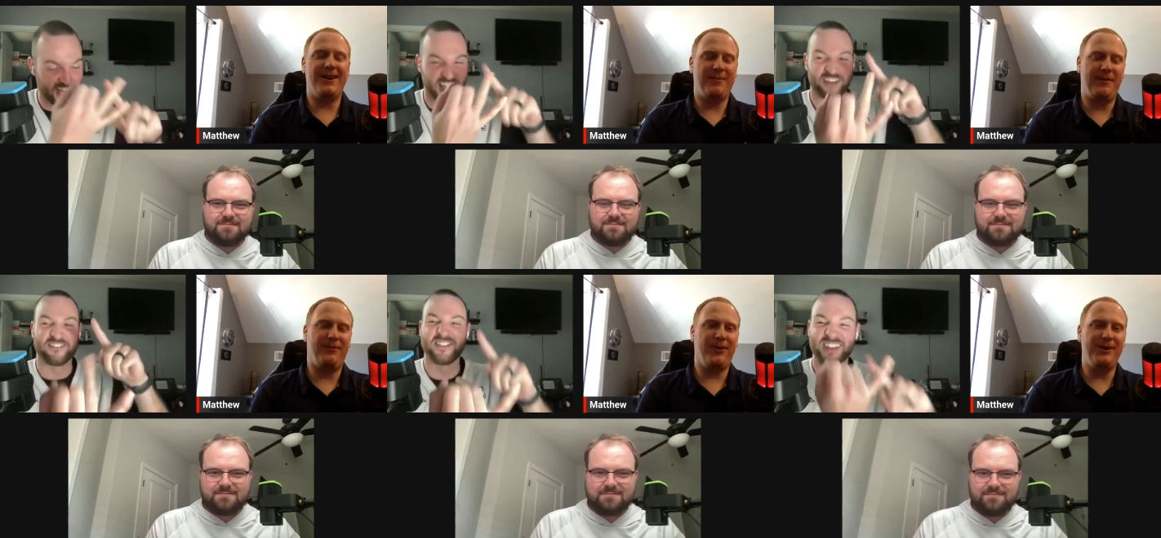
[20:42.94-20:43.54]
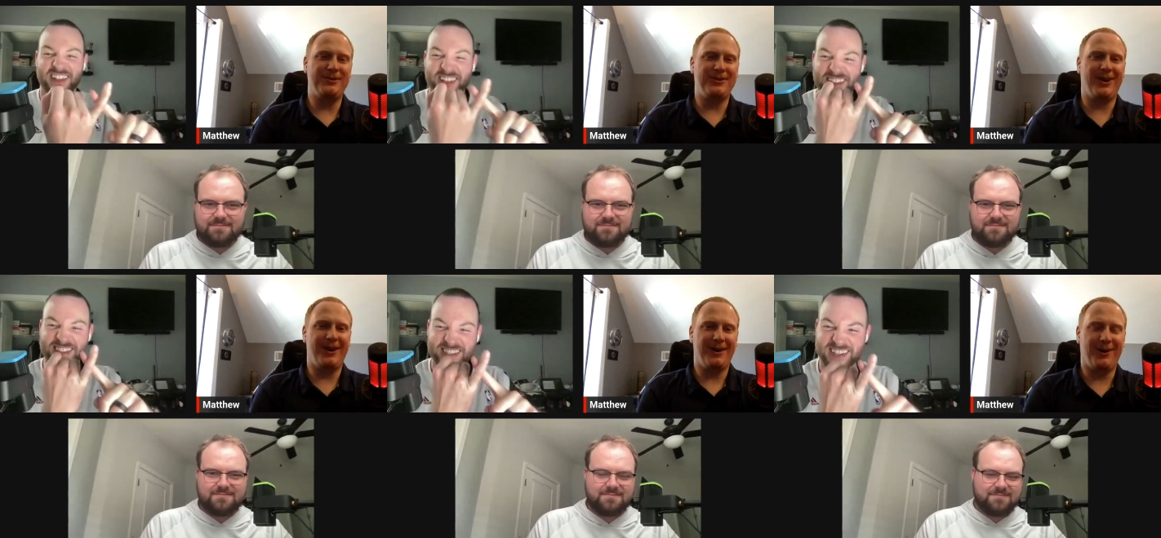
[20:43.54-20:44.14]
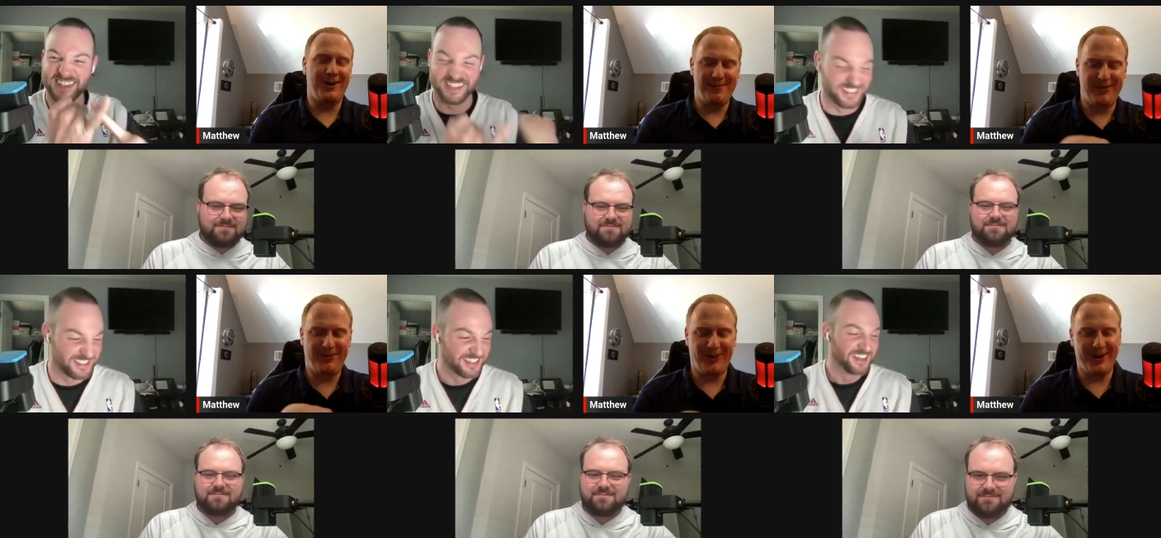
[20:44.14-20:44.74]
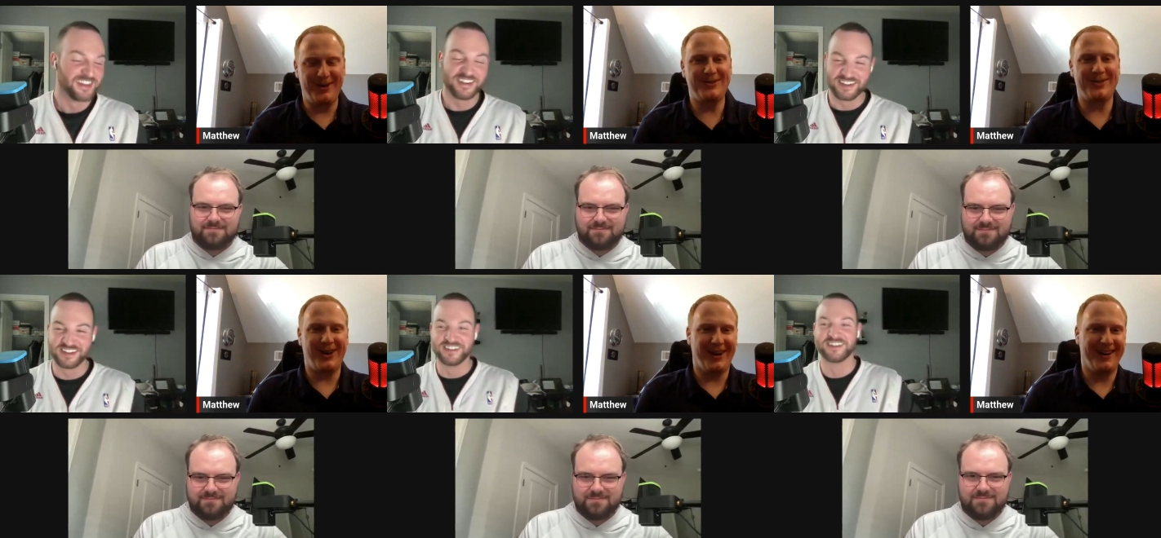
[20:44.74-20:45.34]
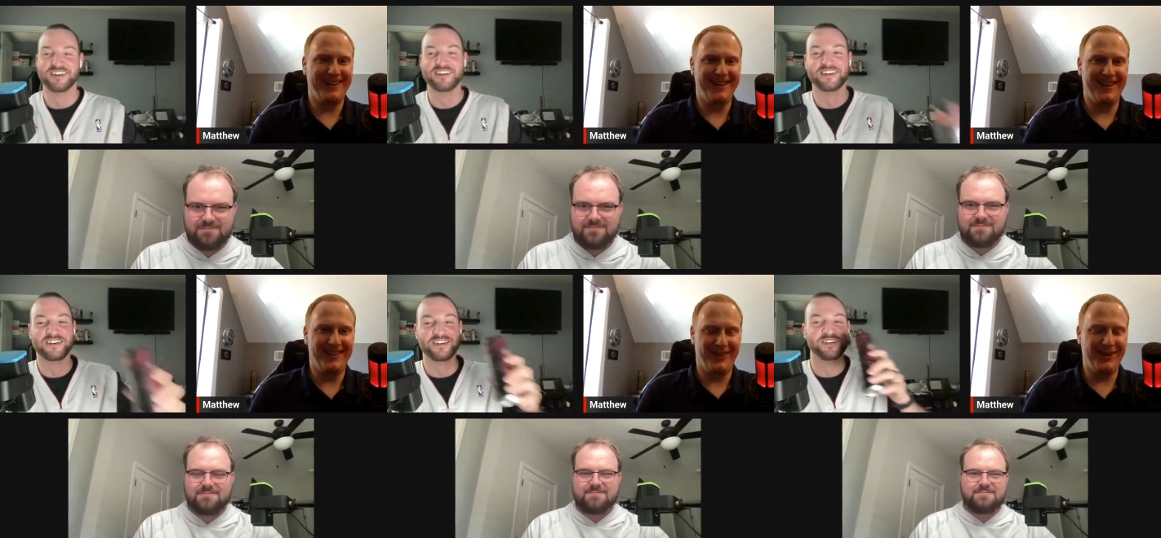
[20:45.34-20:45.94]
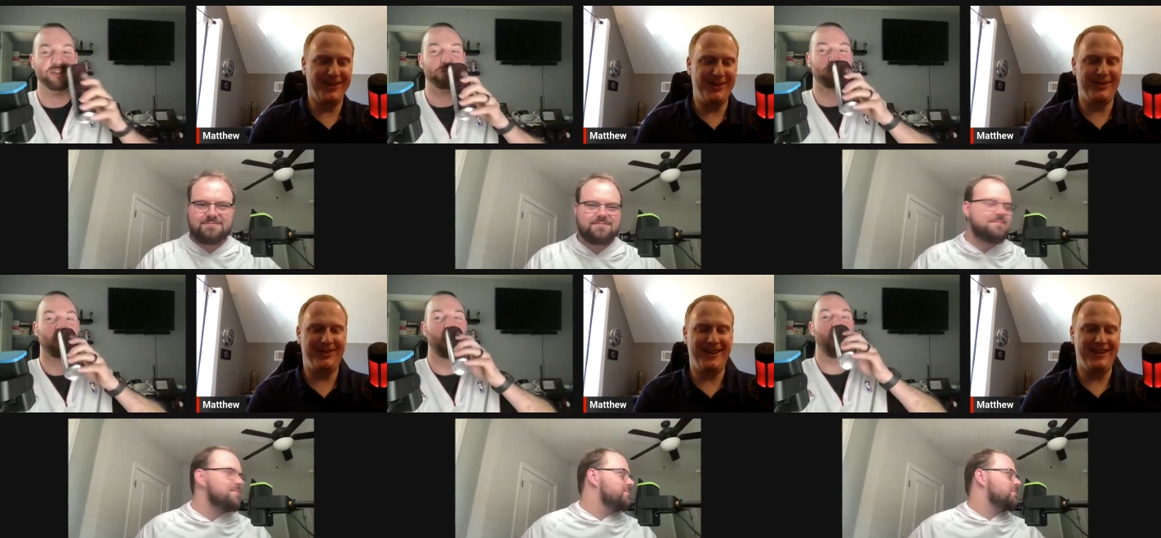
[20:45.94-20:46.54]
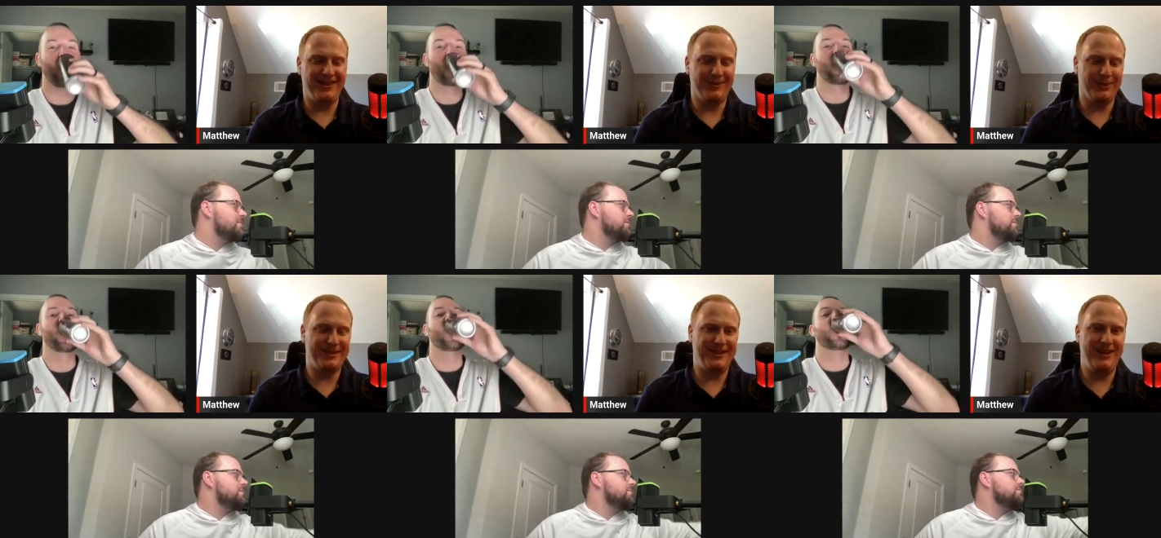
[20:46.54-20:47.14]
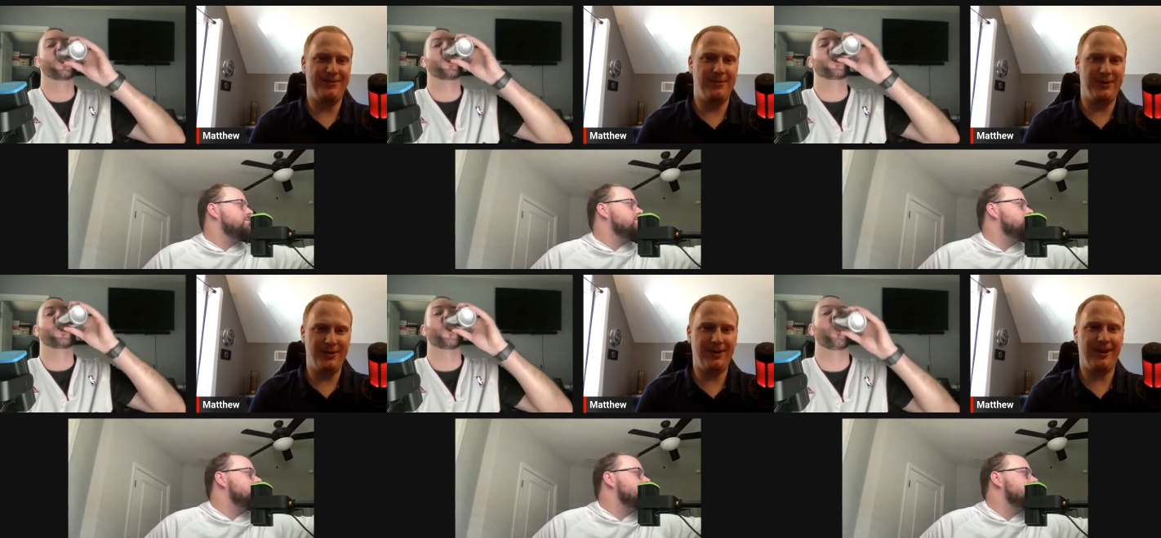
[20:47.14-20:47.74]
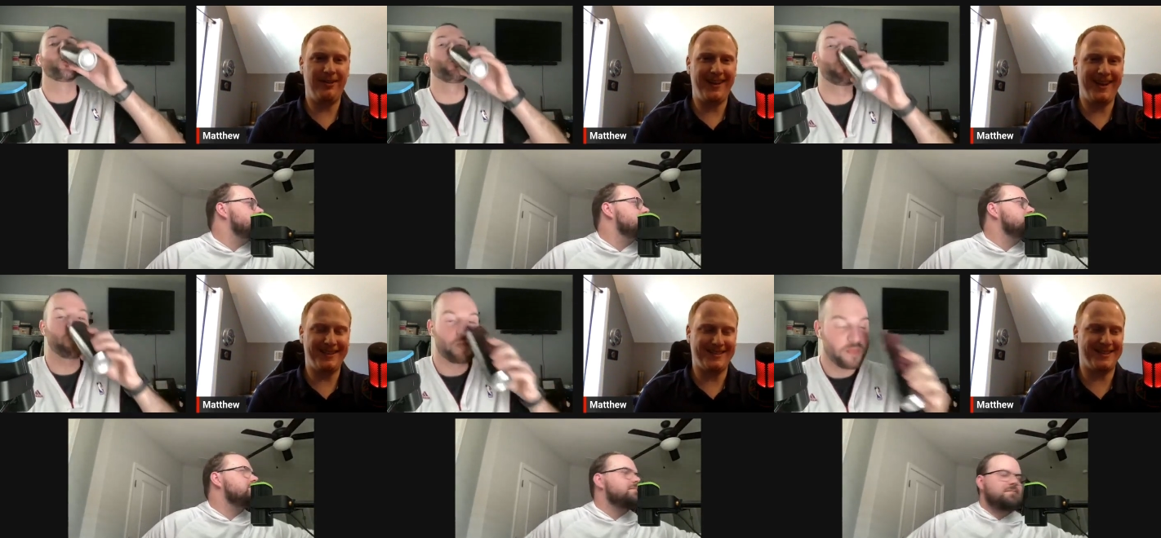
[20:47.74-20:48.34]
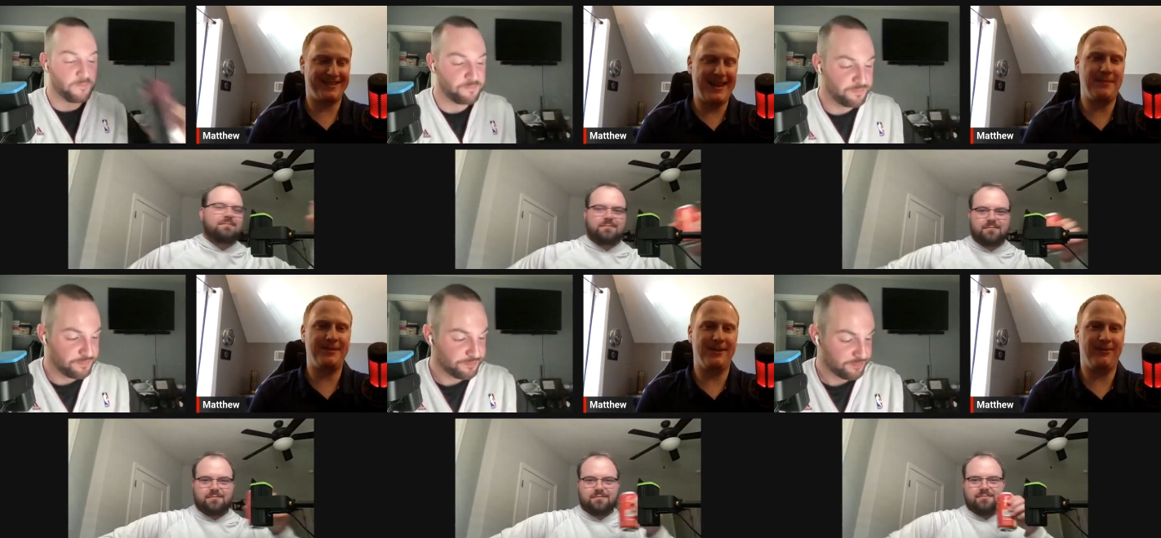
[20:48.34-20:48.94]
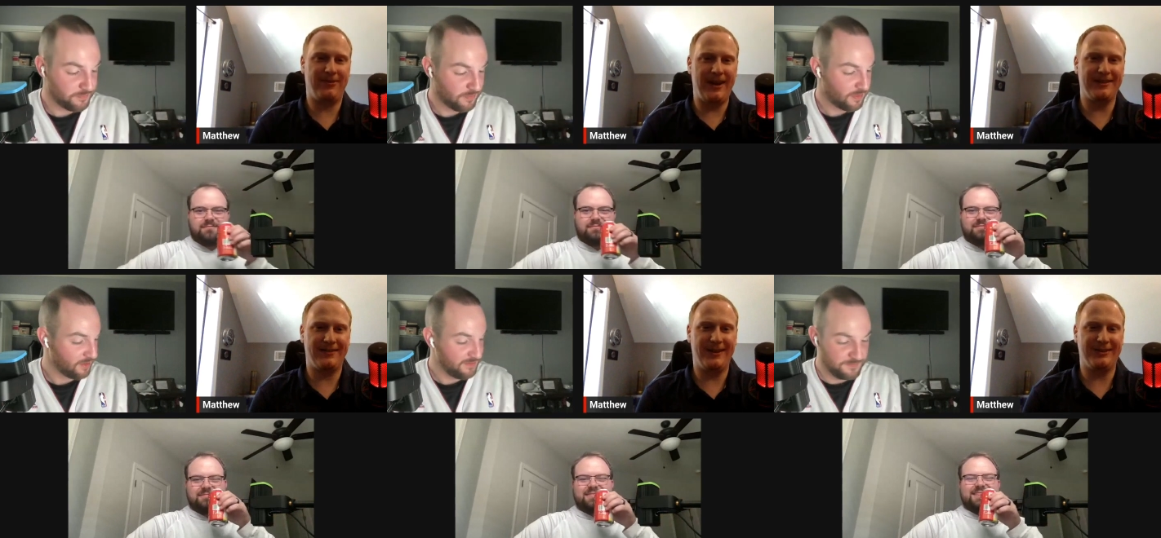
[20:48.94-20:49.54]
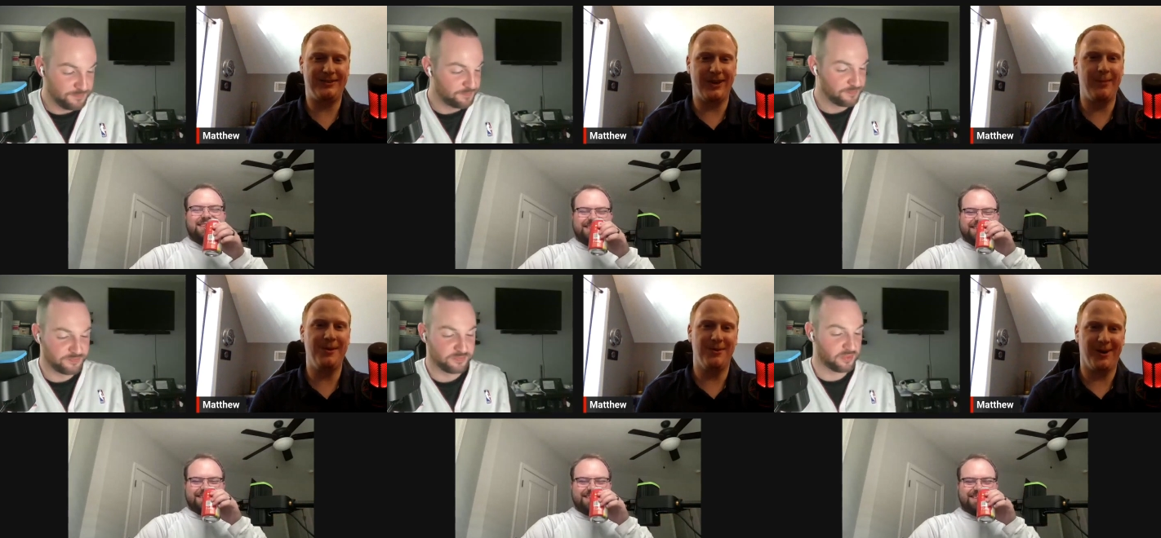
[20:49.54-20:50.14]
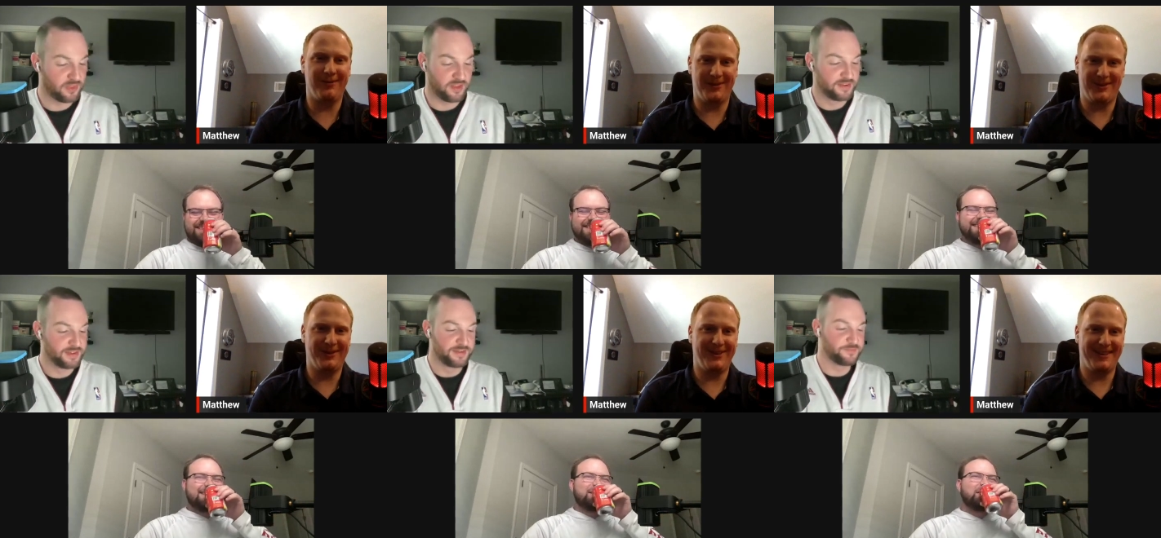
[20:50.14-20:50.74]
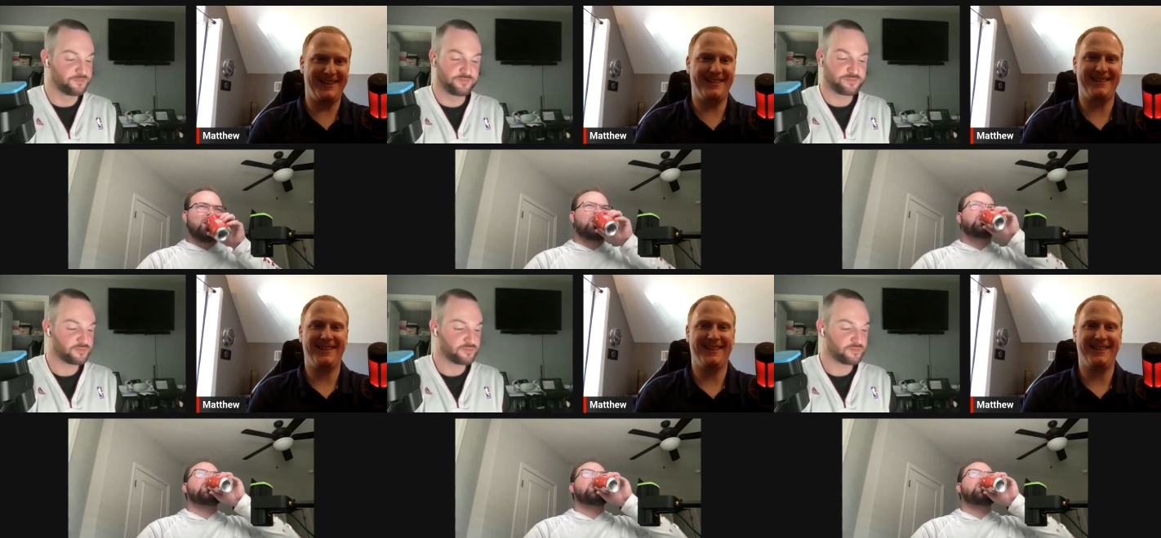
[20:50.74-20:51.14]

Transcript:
Speaker 1: Before you start, hold on. Before you start, the only thing you need to receive from doing all that is a slap to the face of how dumb you are for doing it.